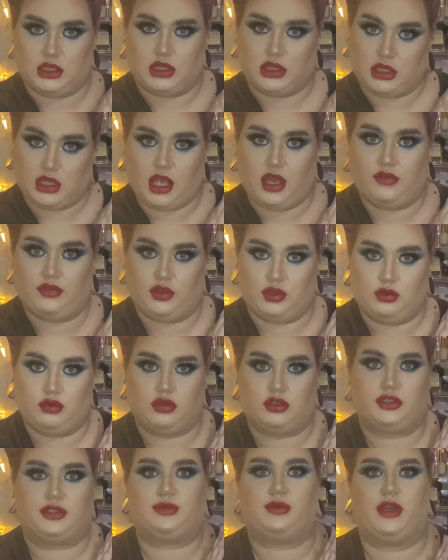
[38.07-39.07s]
Have you not
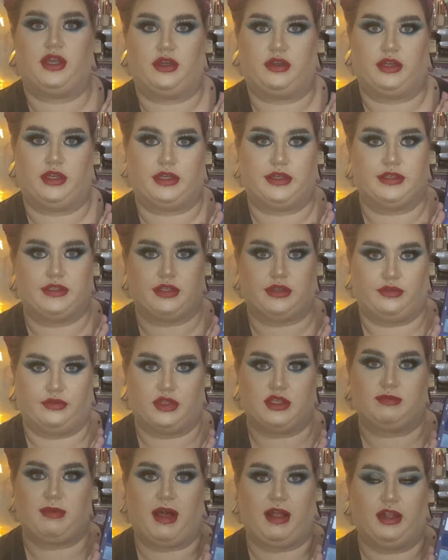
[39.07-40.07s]
just wet your knickers over this
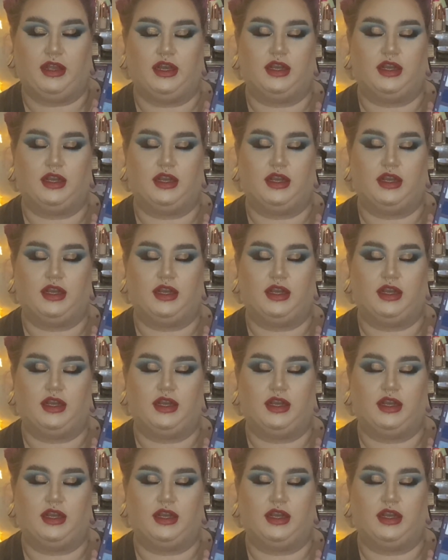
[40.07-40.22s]
palette?